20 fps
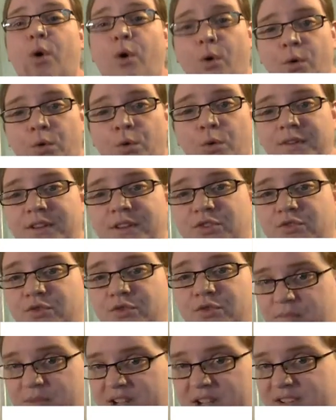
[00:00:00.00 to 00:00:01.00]
only
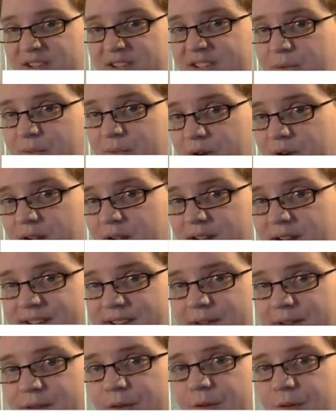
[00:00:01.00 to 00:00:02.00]
true because they were
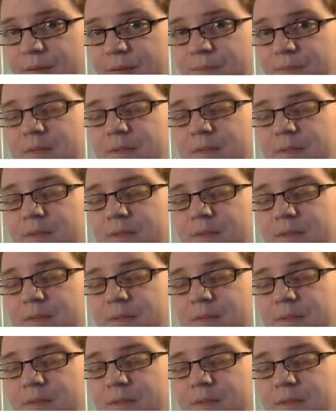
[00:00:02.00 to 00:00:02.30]
identical.